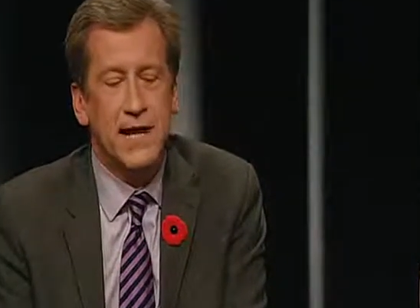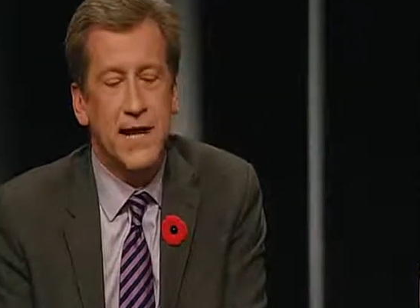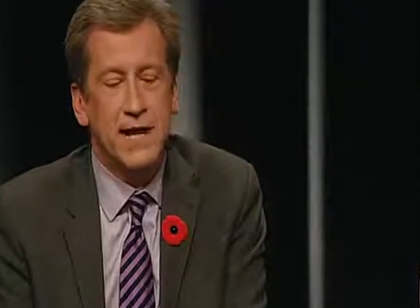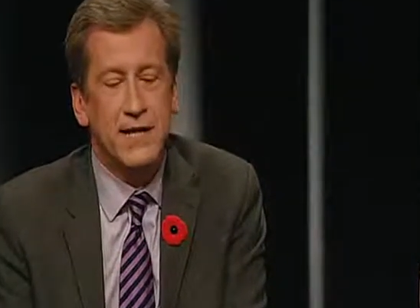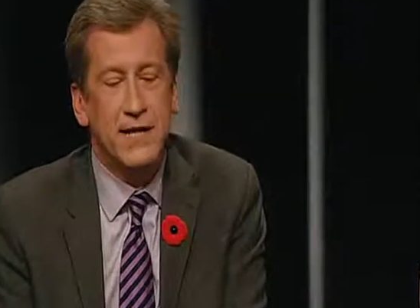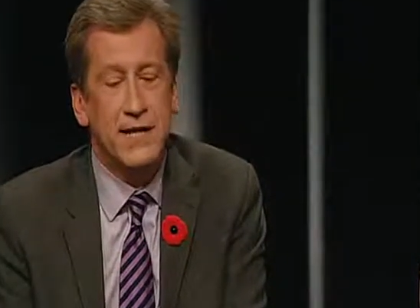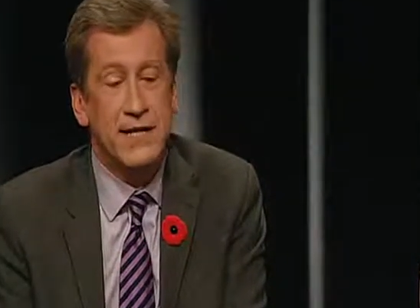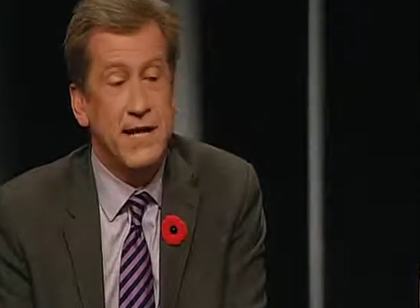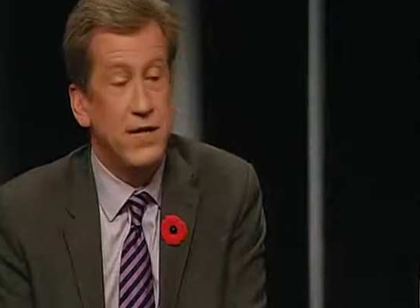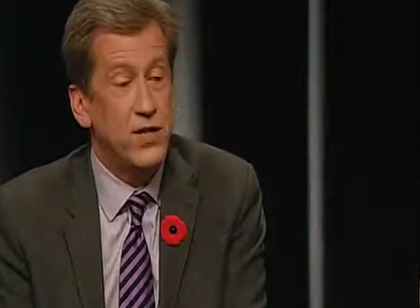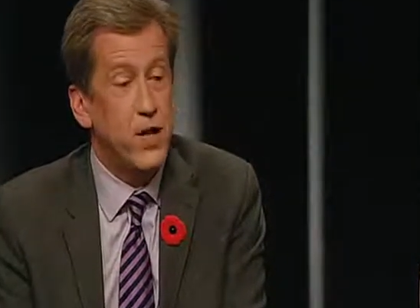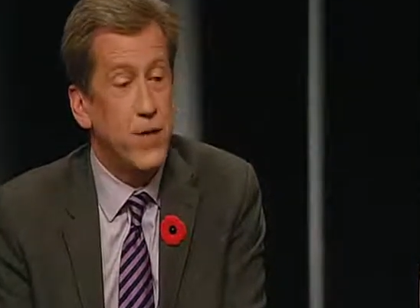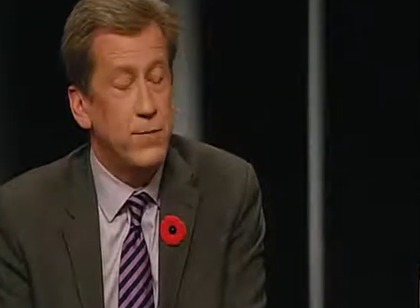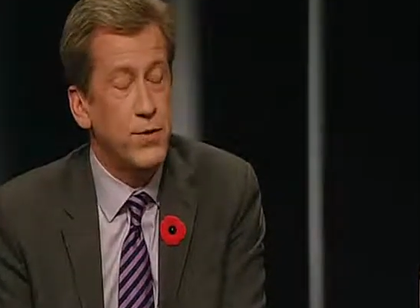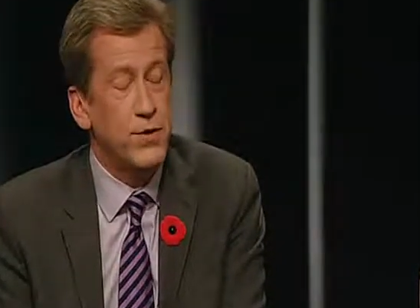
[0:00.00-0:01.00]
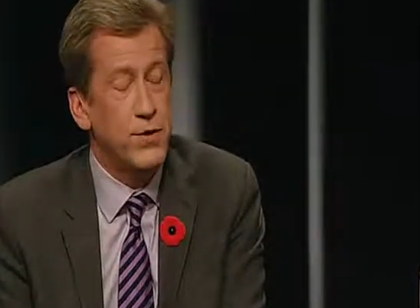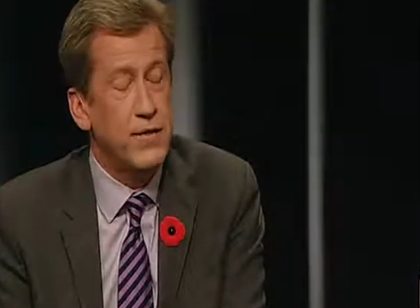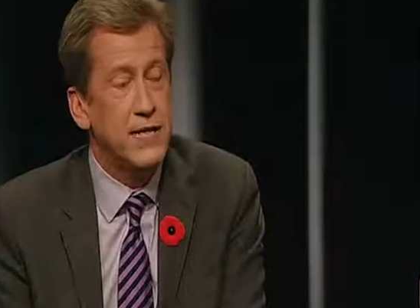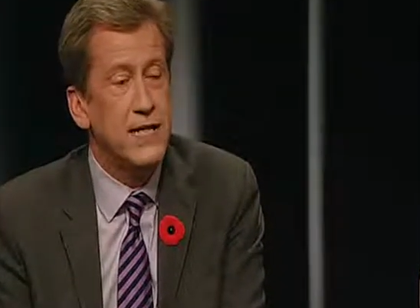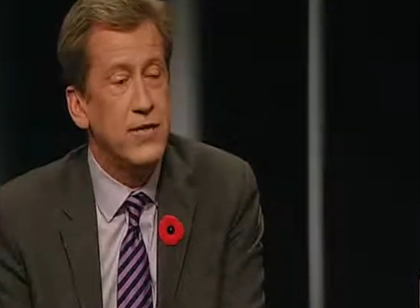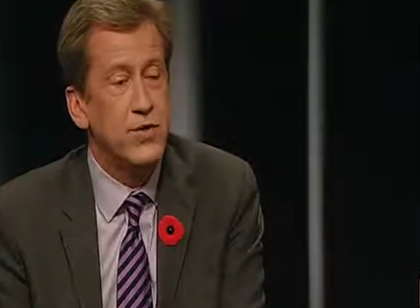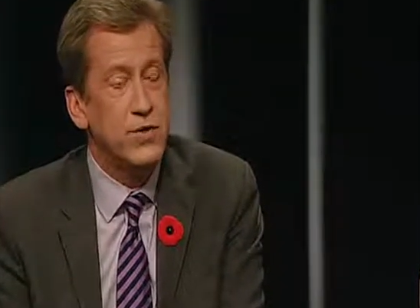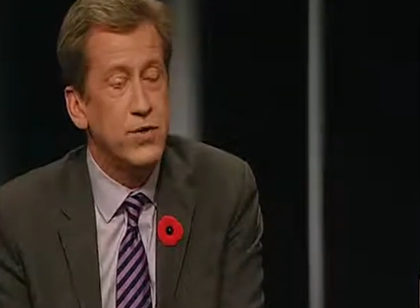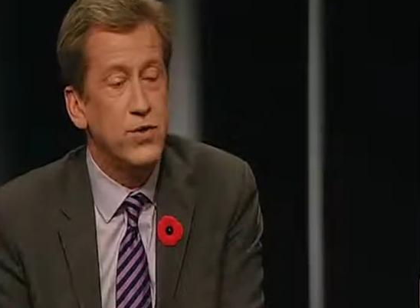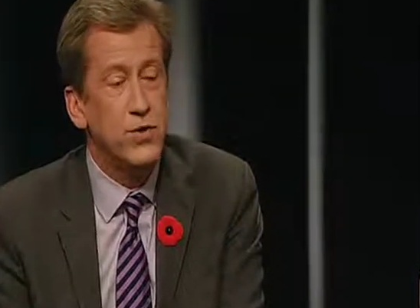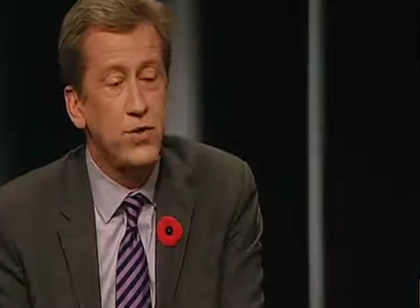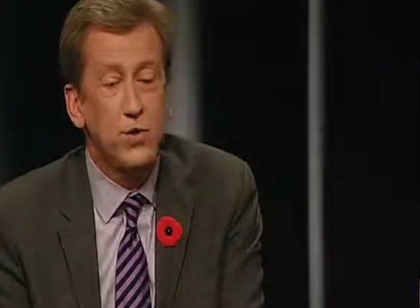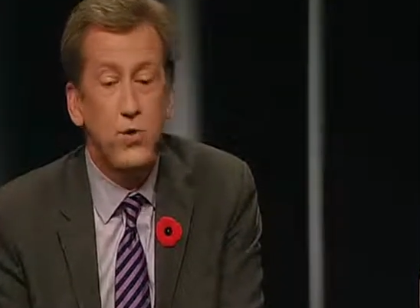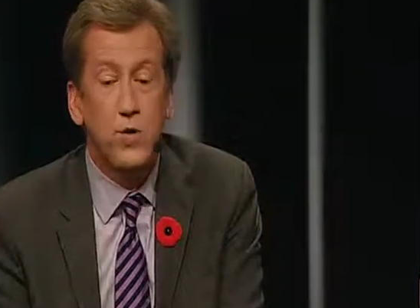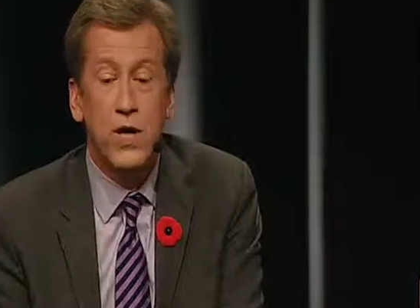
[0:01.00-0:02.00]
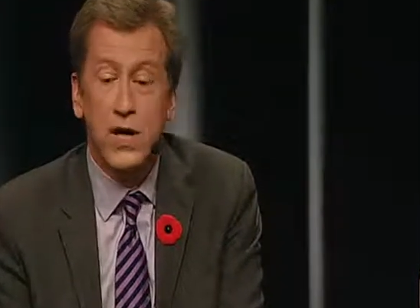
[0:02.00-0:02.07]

and I get the opportunity to do